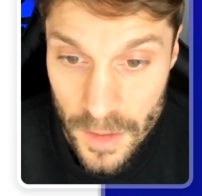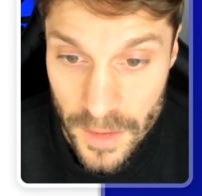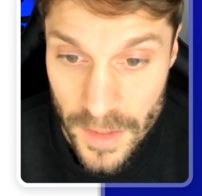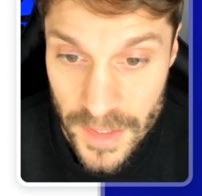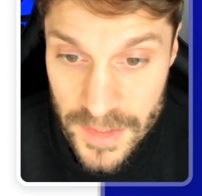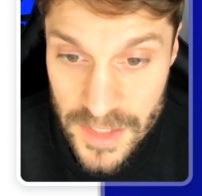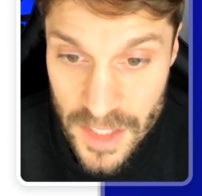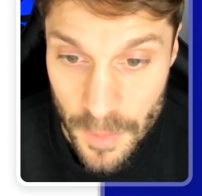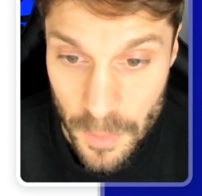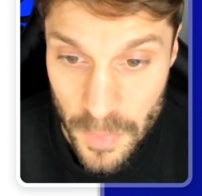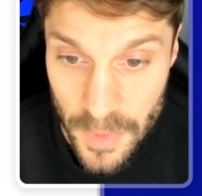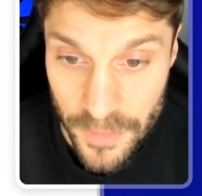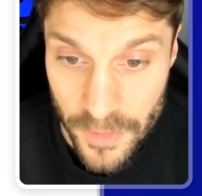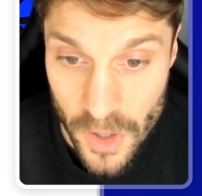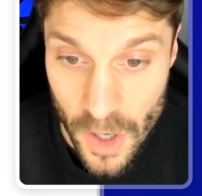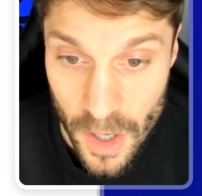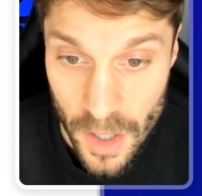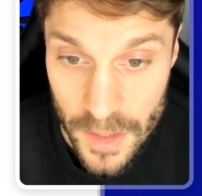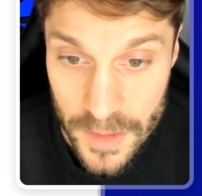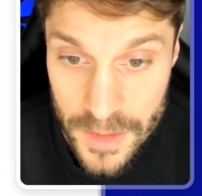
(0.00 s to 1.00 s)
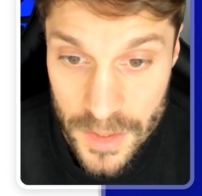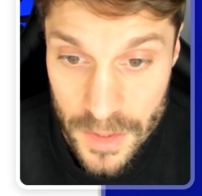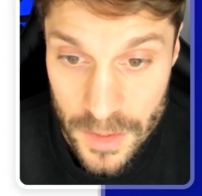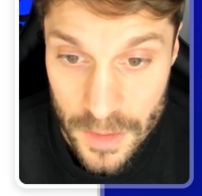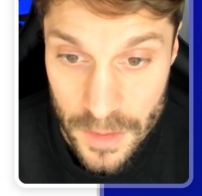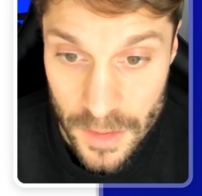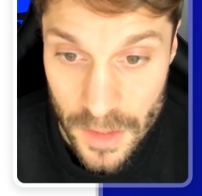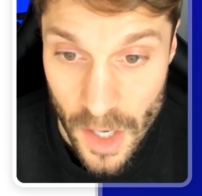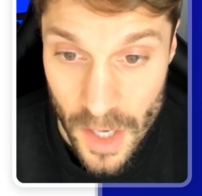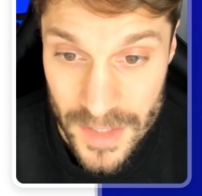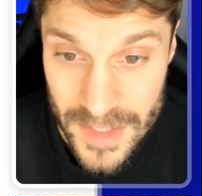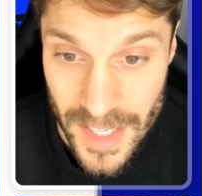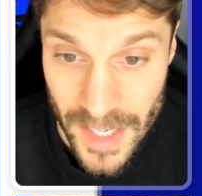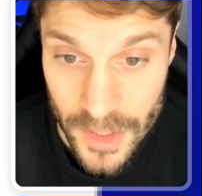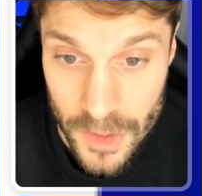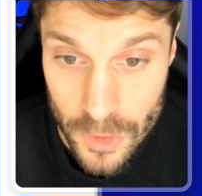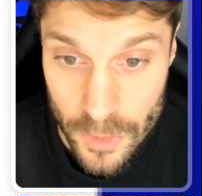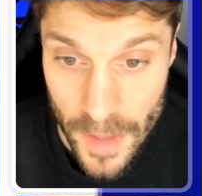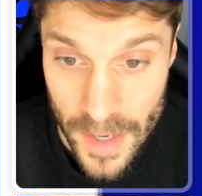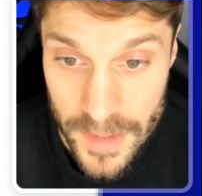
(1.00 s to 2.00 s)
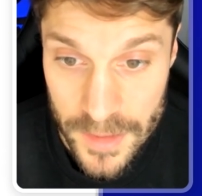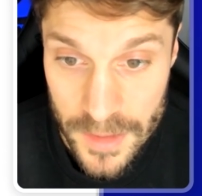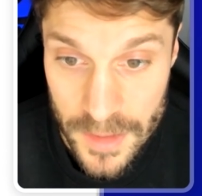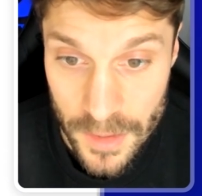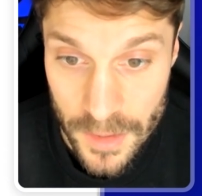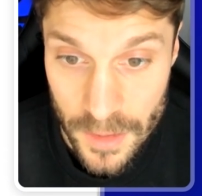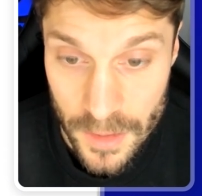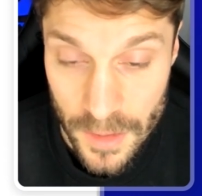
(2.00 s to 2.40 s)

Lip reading: Next up, we've got contact trend